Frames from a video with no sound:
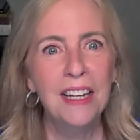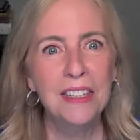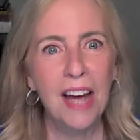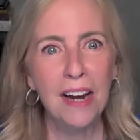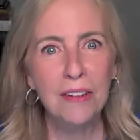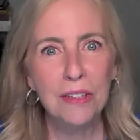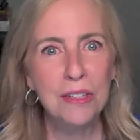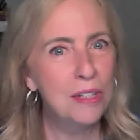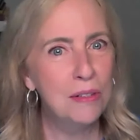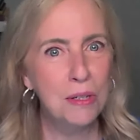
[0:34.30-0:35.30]
Dr.
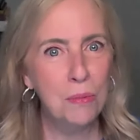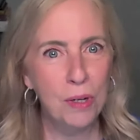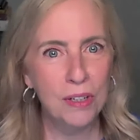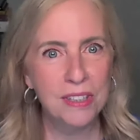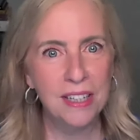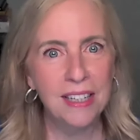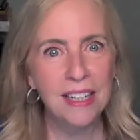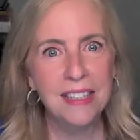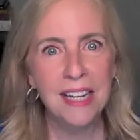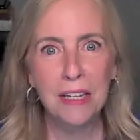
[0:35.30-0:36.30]
Susan Wilson
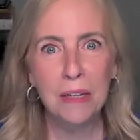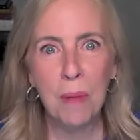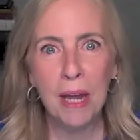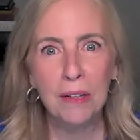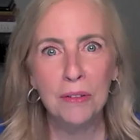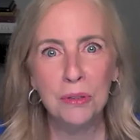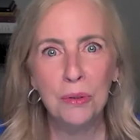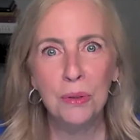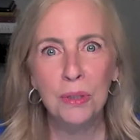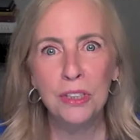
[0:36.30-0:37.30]
attended medical
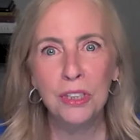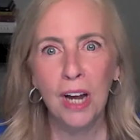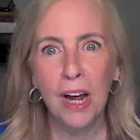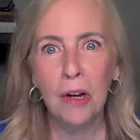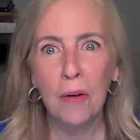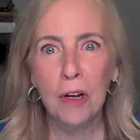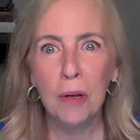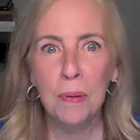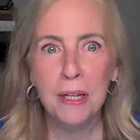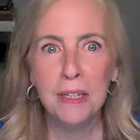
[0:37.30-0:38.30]
school in Chicago and
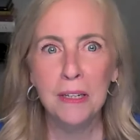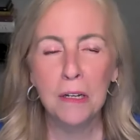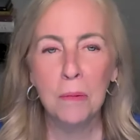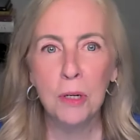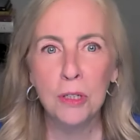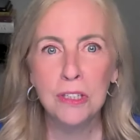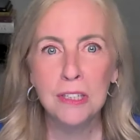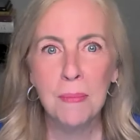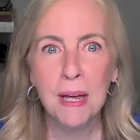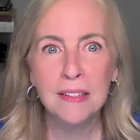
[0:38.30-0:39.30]
completed an
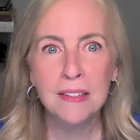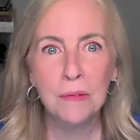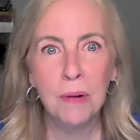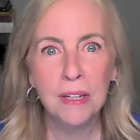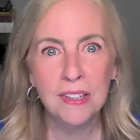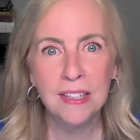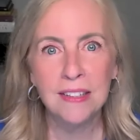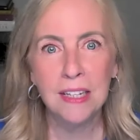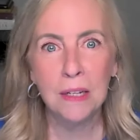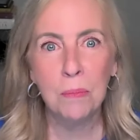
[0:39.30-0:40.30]
emergency medicine
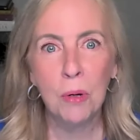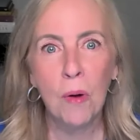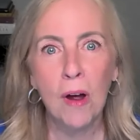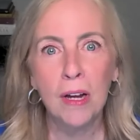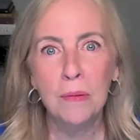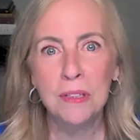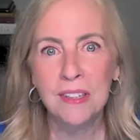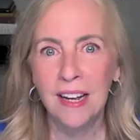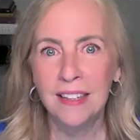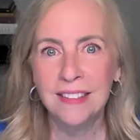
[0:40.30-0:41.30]
residency in Milwaukee,
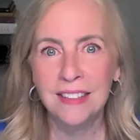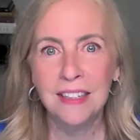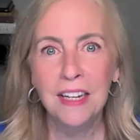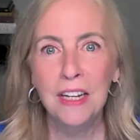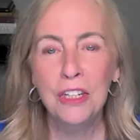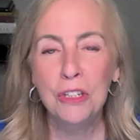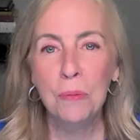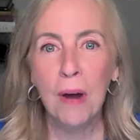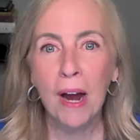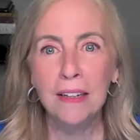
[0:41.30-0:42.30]
Wisconsin. She
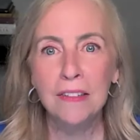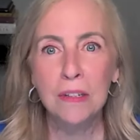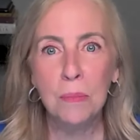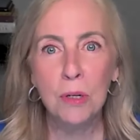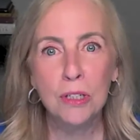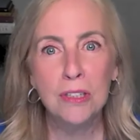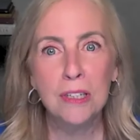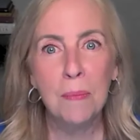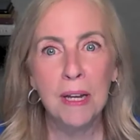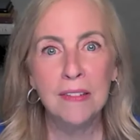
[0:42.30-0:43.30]
practiced
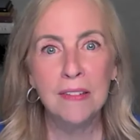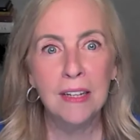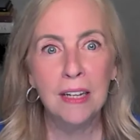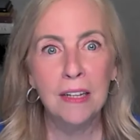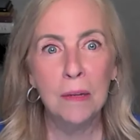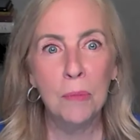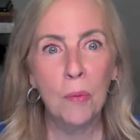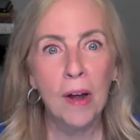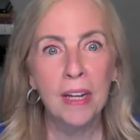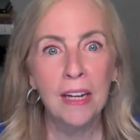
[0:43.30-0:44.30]
emergency medicine in the
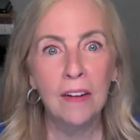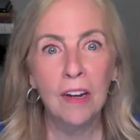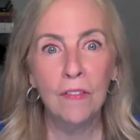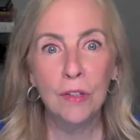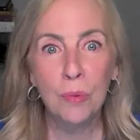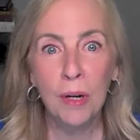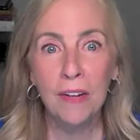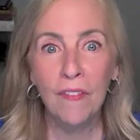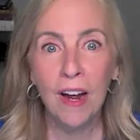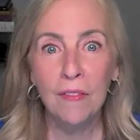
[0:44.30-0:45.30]
Milwaukee area for
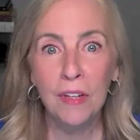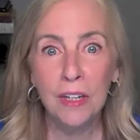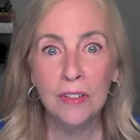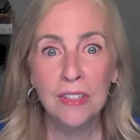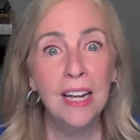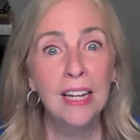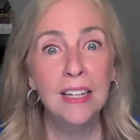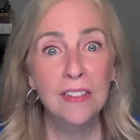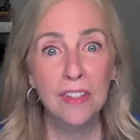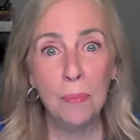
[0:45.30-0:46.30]
25 years,
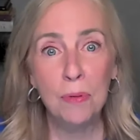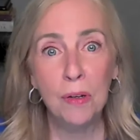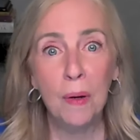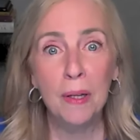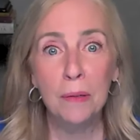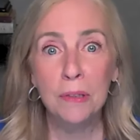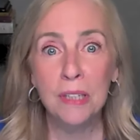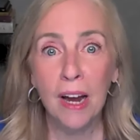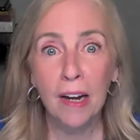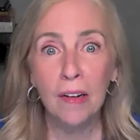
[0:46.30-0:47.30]
subsequently
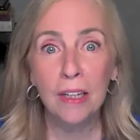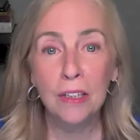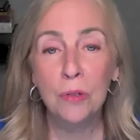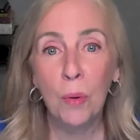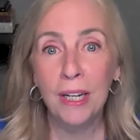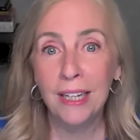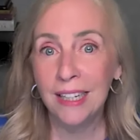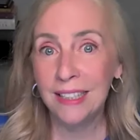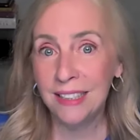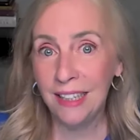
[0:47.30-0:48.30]
retiring in
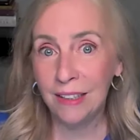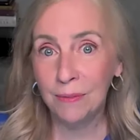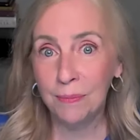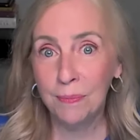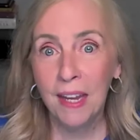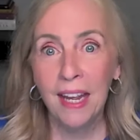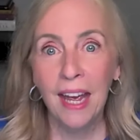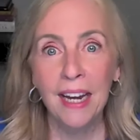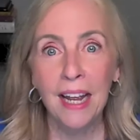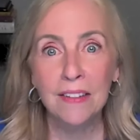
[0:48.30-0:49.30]
2019.
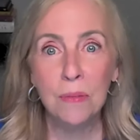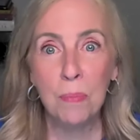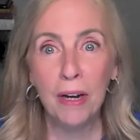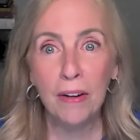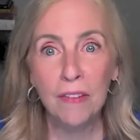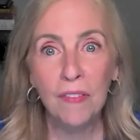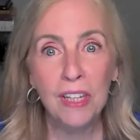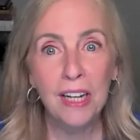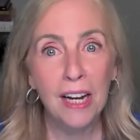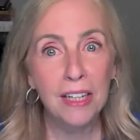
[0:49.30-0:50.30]
And as the parent of a
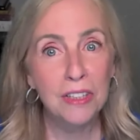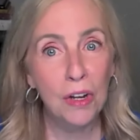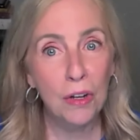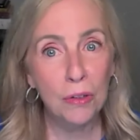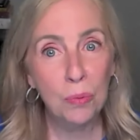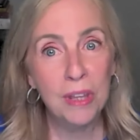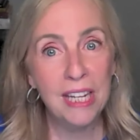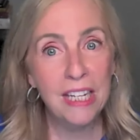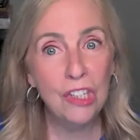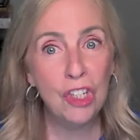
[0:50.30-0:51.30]
young adult with
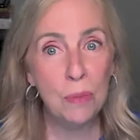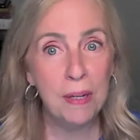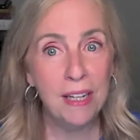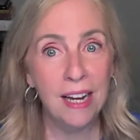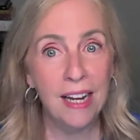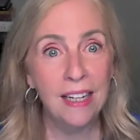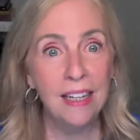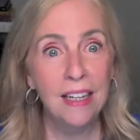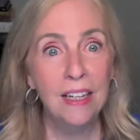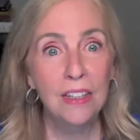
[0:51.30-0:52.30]
EGPA,
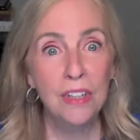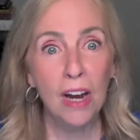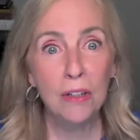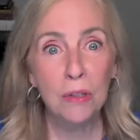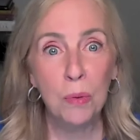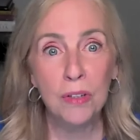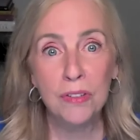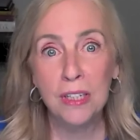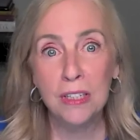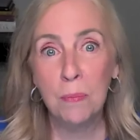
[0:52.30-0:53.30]
Dr.
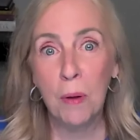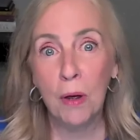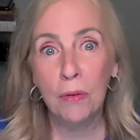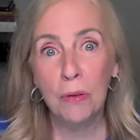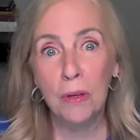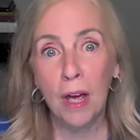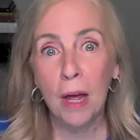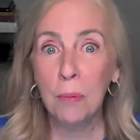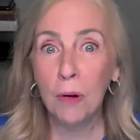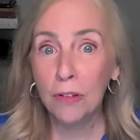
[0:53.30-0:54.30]
Wilson has both
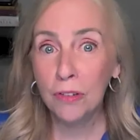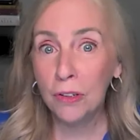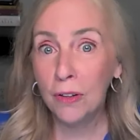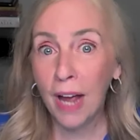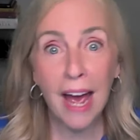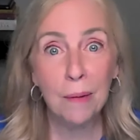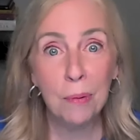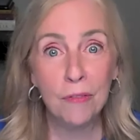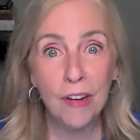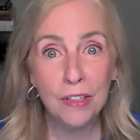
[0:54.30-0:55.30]
a personal and a
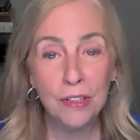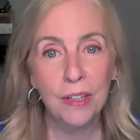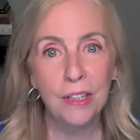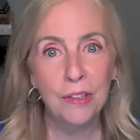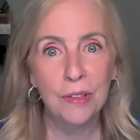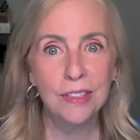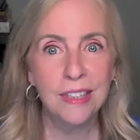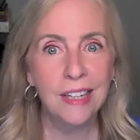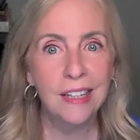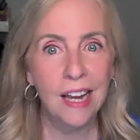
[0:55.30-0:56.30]
professional interest
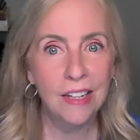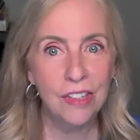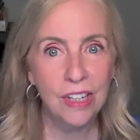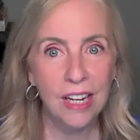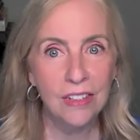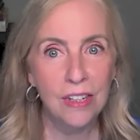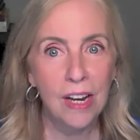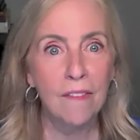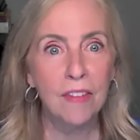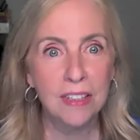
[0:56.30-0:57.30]
in education and
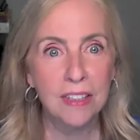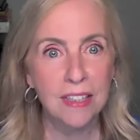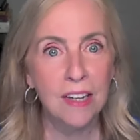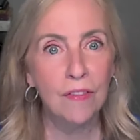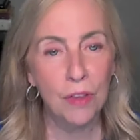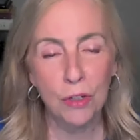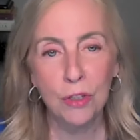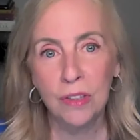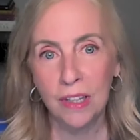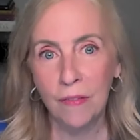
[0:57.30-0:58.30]
advocacy for
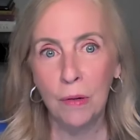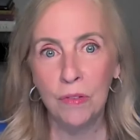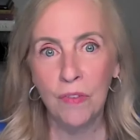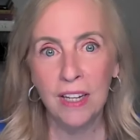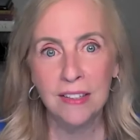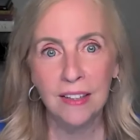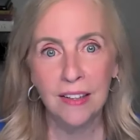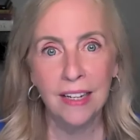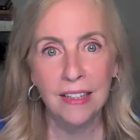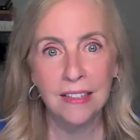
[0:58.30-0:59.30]
those living with
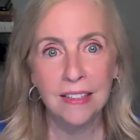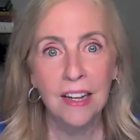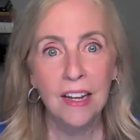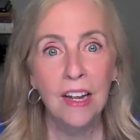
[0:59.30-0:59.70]
vasculitis.